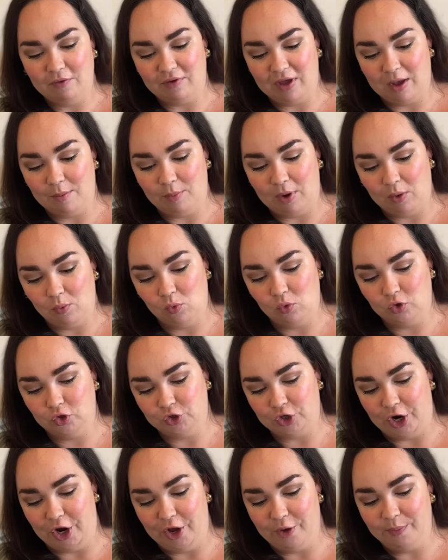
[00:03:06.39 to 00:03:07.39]
in my
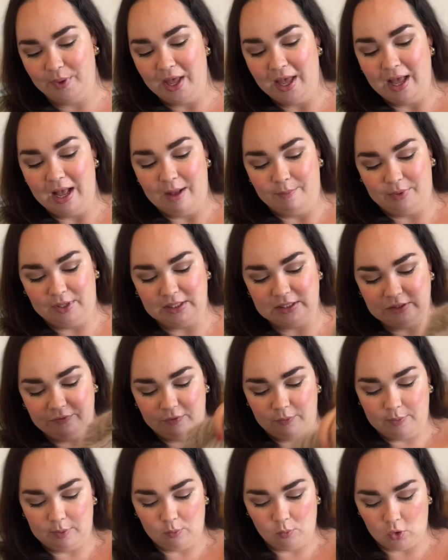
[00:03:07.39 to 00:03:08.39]
wardrobe because if
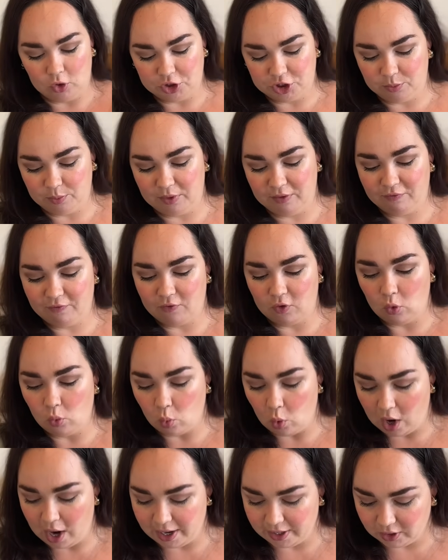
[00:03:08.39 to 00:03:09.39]
you've been watching me for a
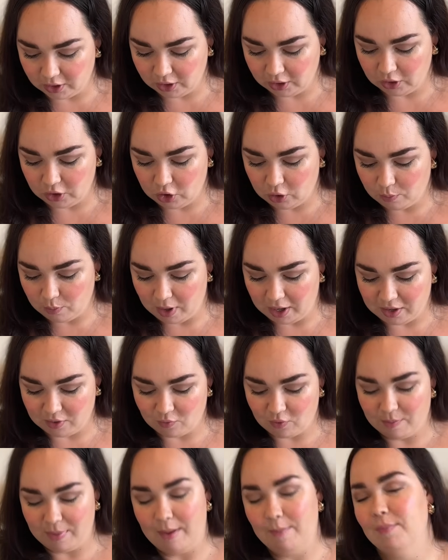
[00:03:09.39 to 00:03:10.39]
while, you might
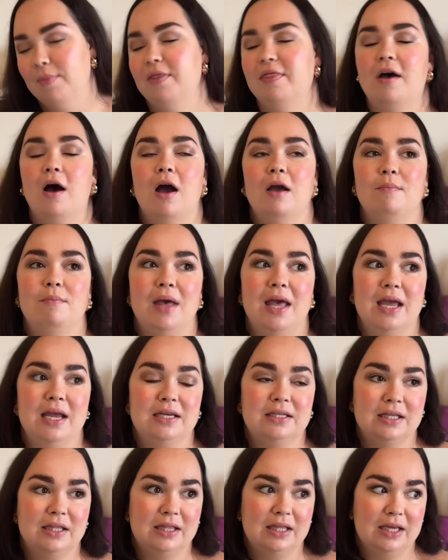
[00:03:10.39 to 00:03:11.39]
remember that I
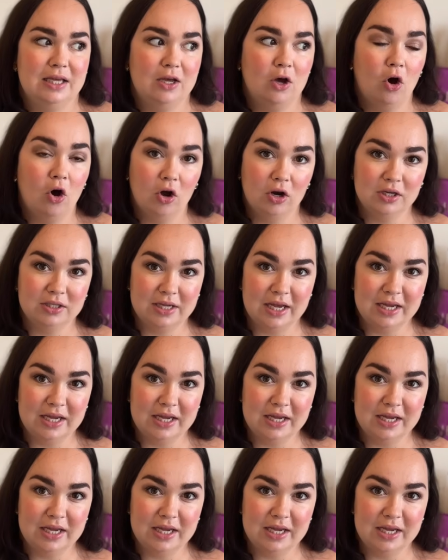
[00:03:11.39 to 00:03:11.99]
made the holiday